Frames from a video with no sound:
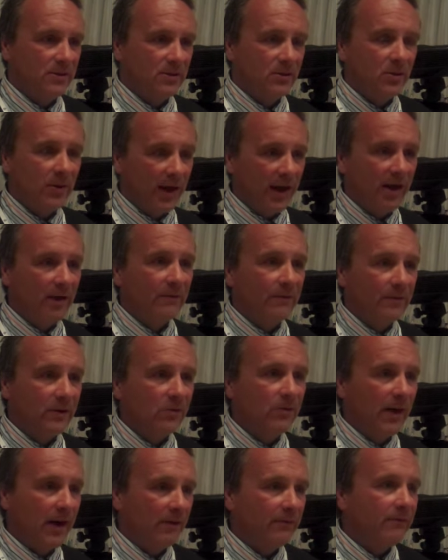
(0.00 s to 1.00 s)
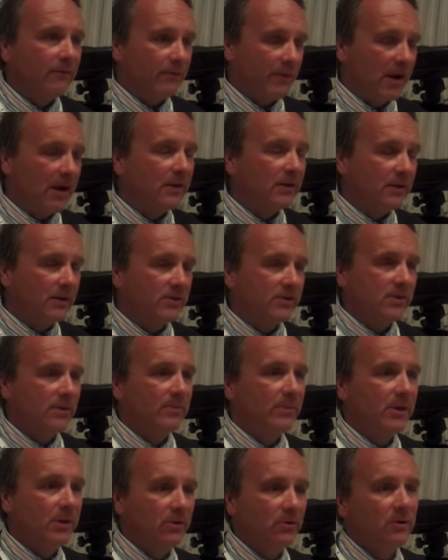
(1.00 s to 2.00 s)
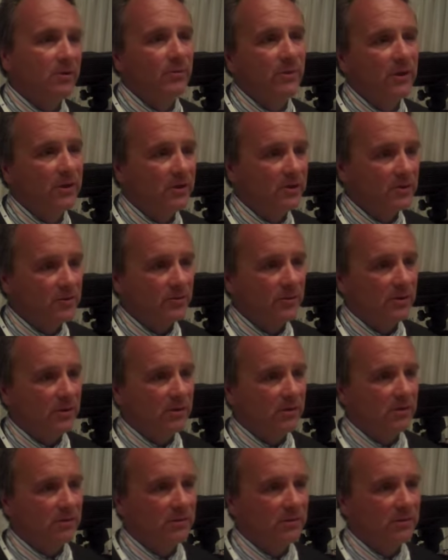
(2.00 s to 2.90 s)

you have finally somebody who can beat Israel.